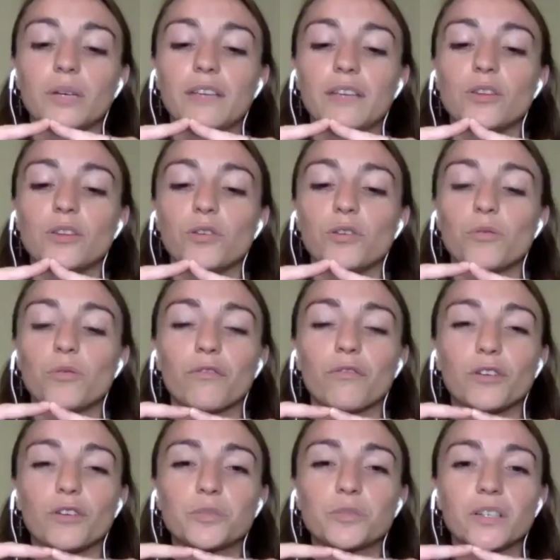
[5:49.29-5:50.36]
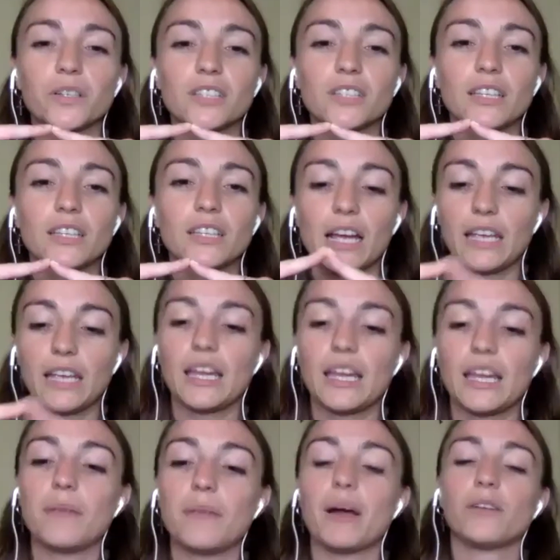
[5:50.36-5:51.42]
even though you were the first person that i
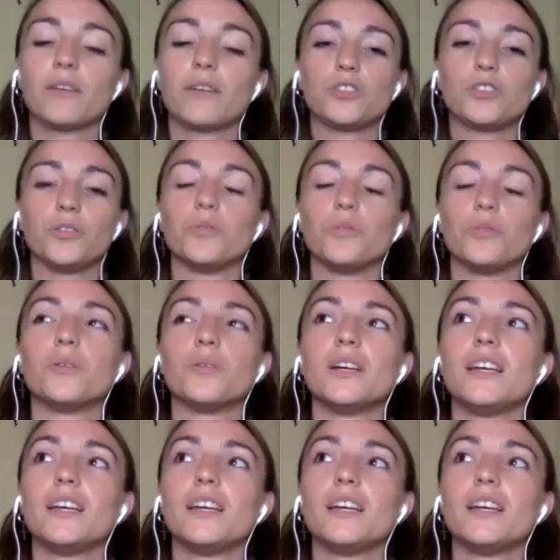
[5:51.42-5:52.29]
came out to